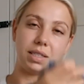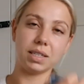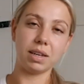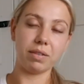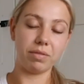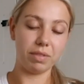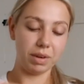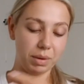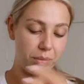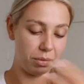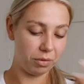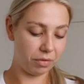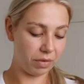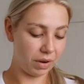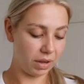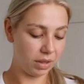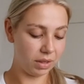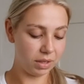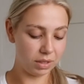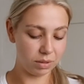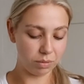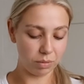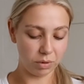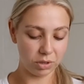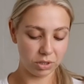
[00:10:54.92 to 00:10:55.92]
I definitely prefer
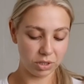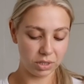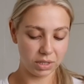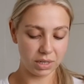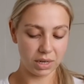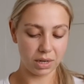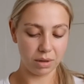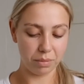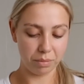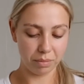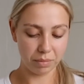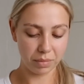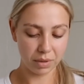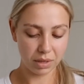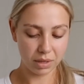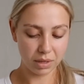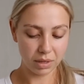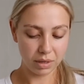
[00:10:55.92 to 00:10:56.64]
this wash of denim.